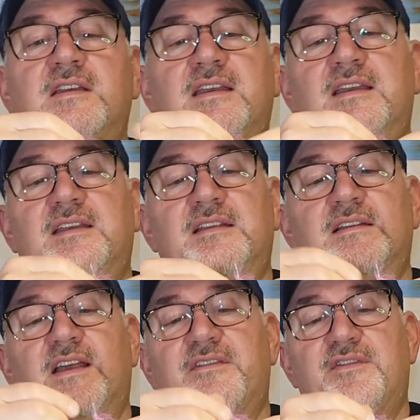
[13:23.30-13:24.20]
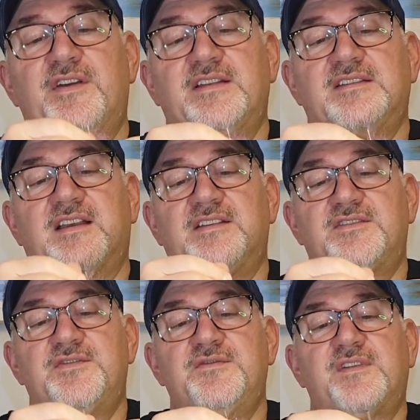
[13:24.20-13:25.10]
and I've already tied
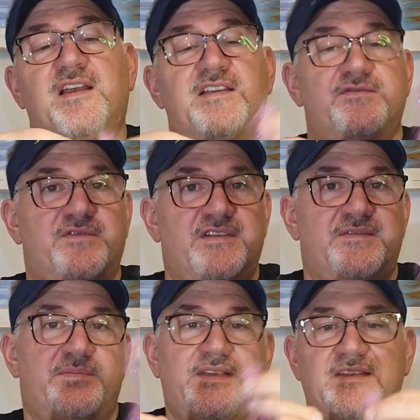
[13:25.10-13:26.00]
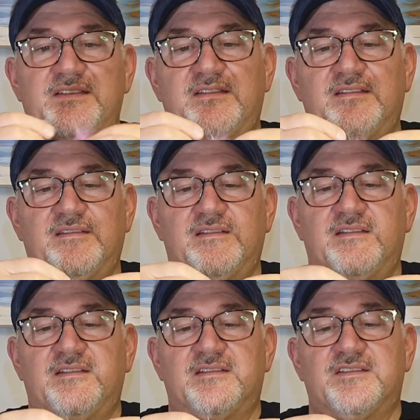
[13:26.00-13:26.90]
2 flies with this piece.
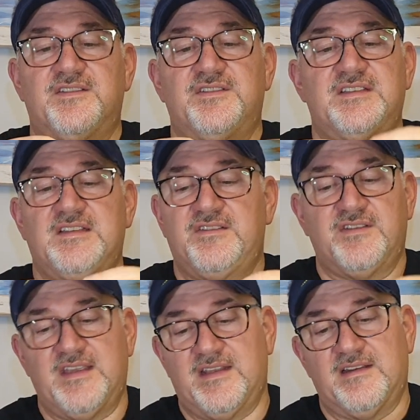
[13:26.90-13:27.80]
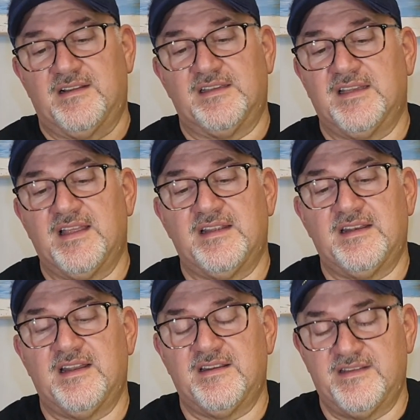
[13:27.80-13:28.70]
So you see, you get a lot
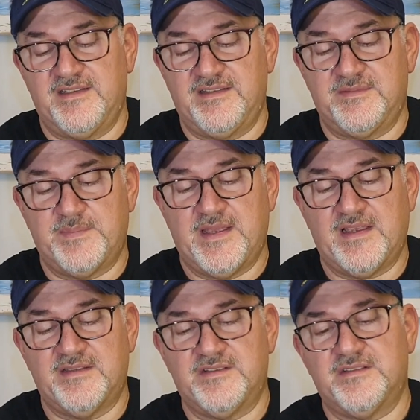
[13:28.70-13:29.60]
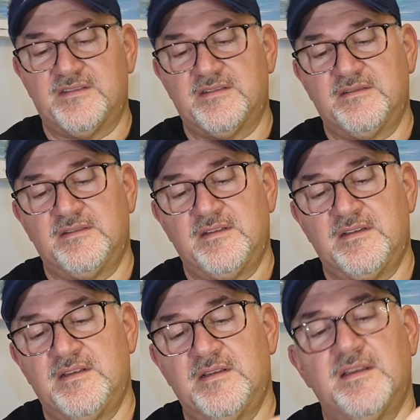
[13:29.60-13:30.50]
out of these packages.
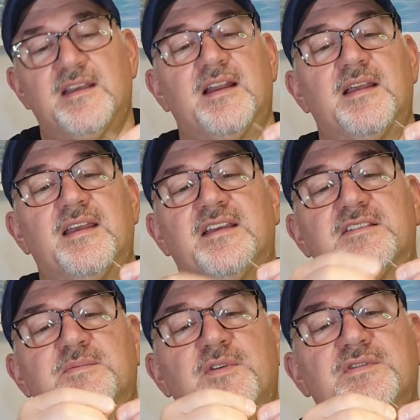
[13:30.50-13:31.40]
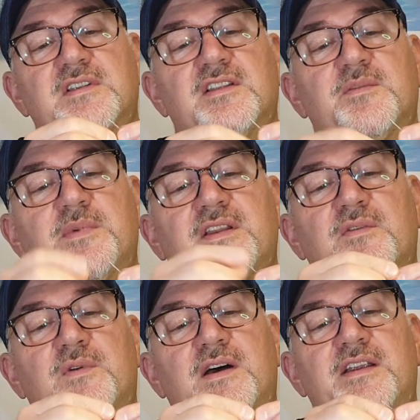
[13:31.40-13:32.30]
And I expose a little bit of the
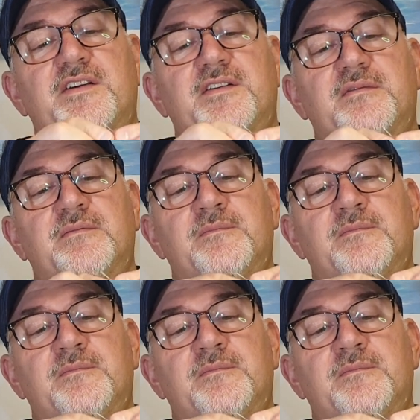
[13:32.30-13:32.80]
wire,